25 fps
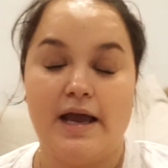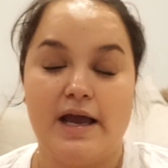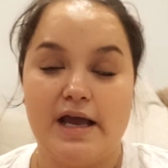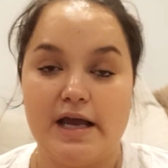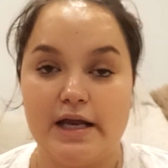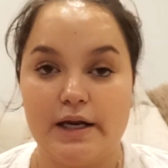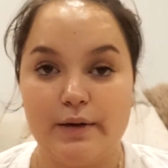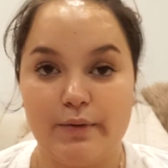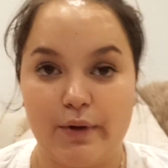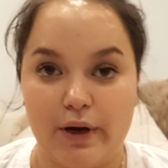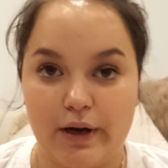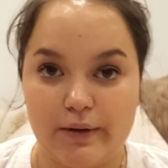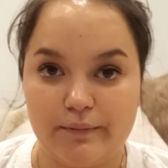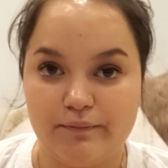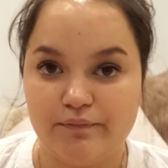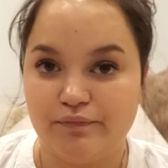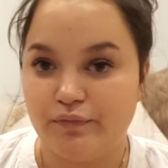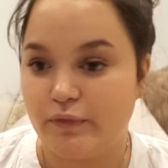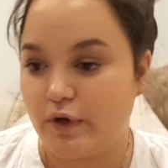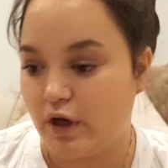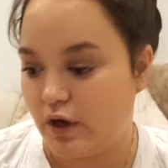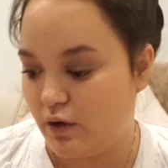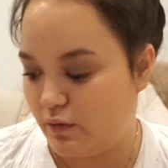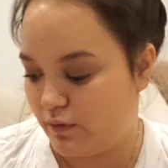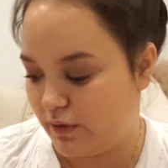Anyway,
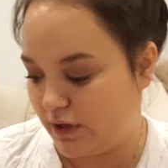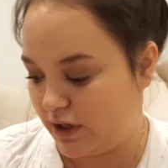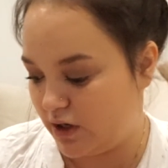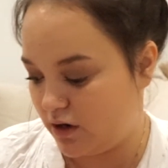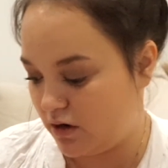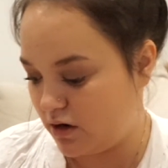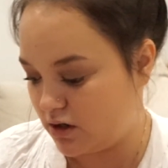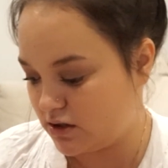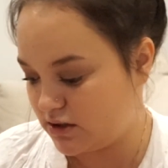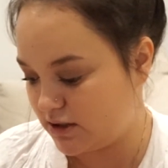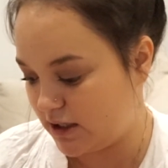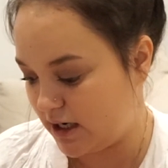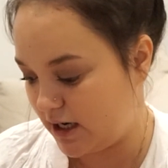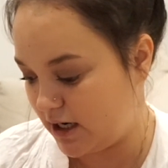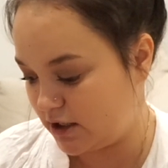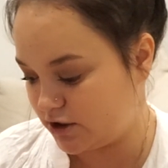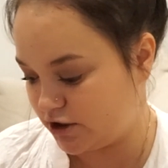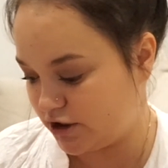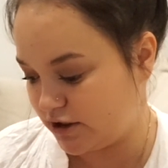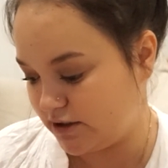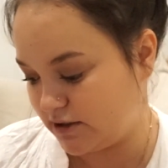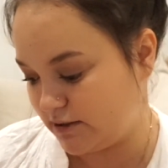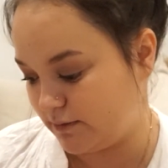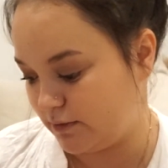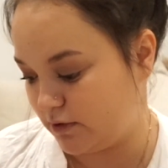we got
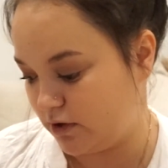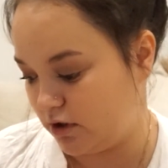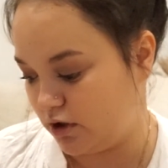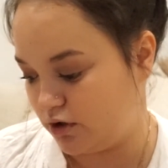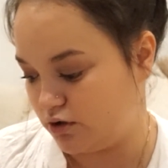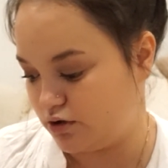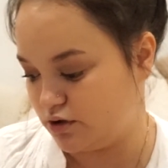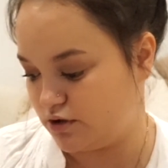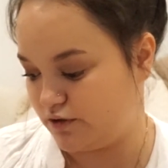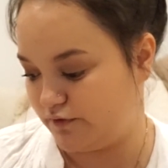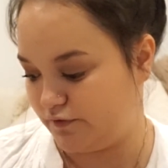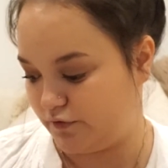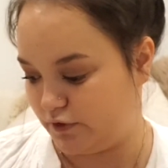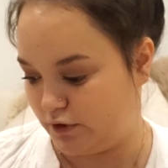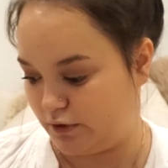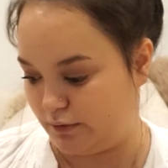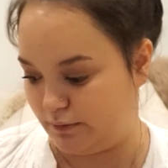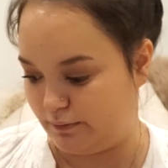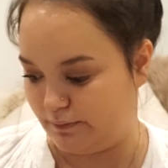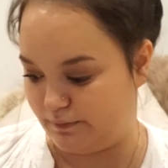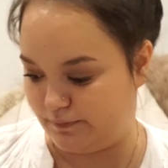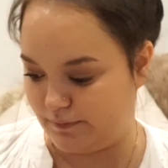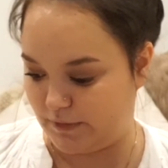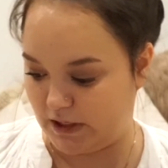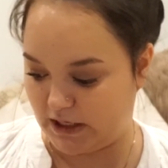actually some clothes from
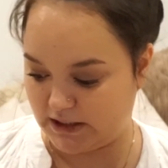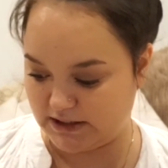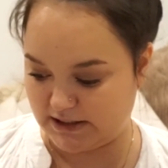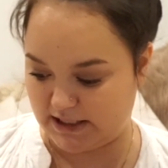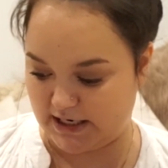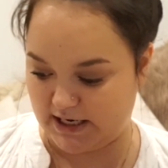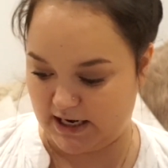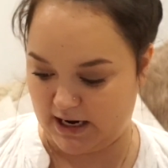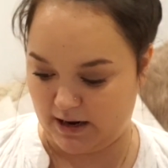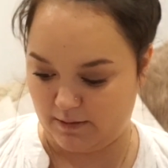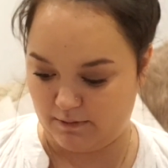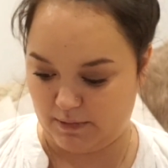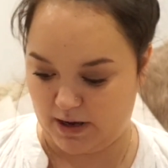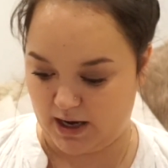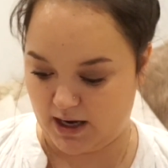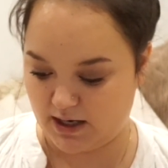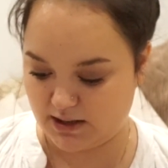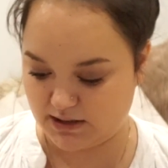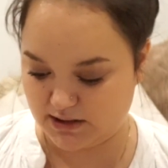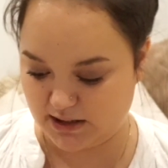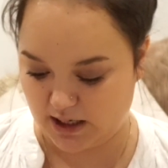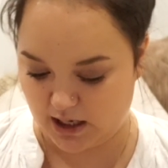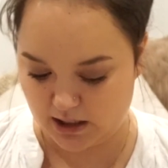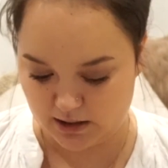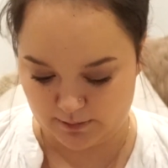TK
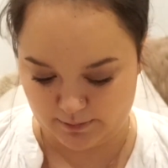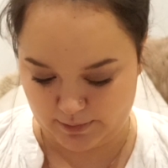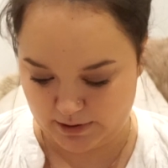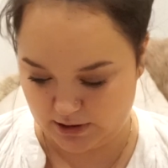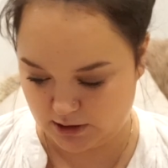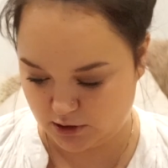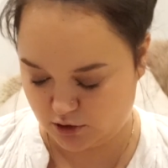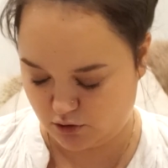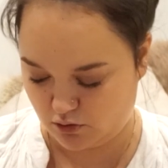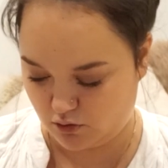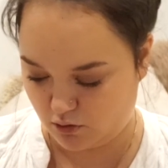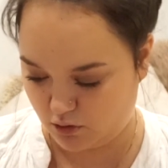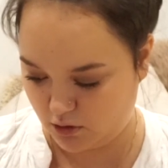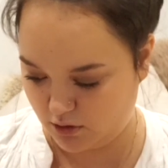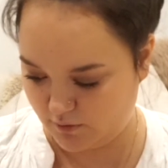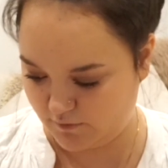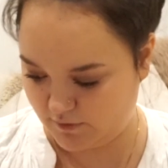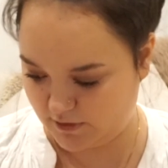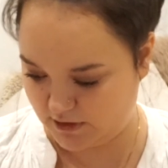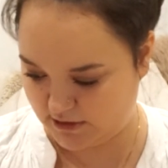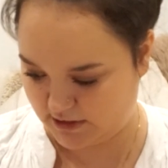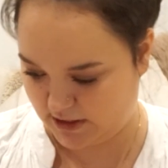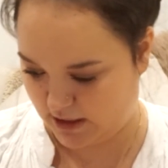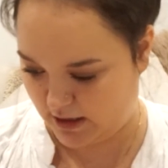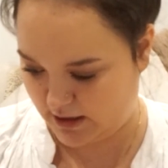Maxx. I'll have picked all of
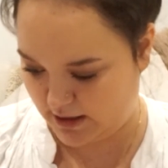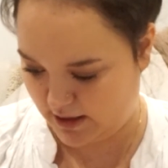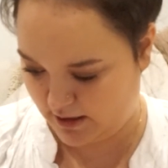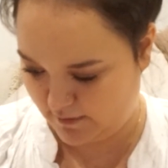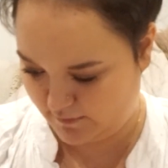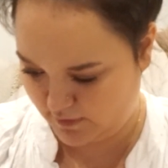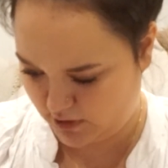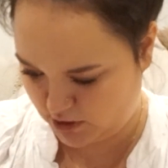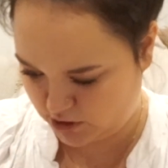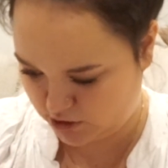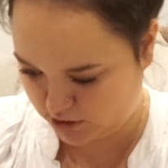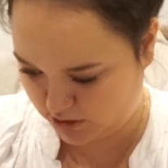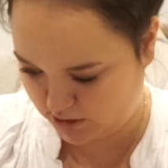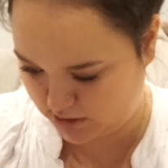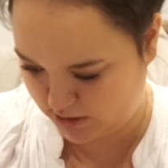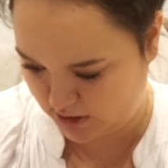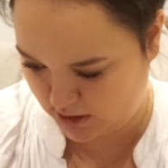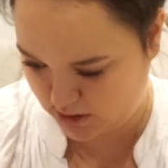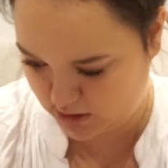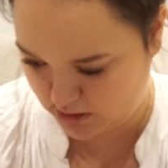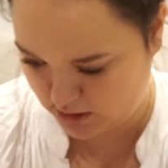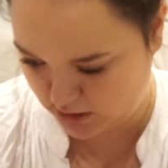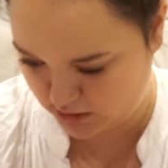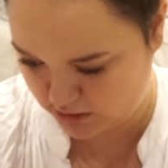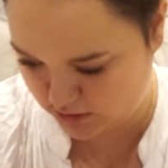these out. I haven't actually
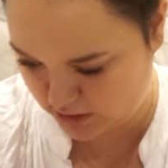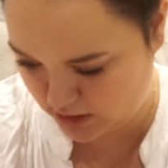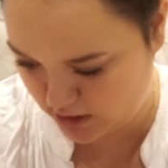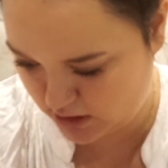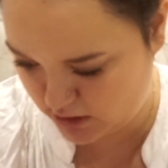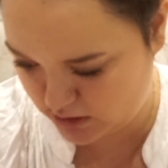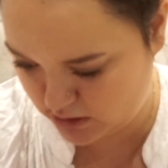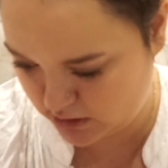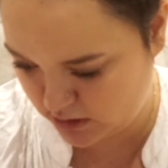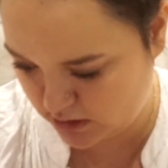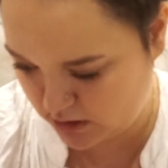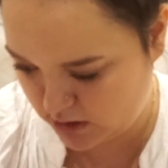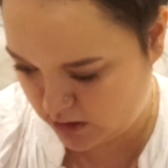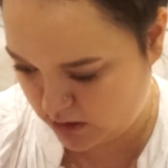seen these yet.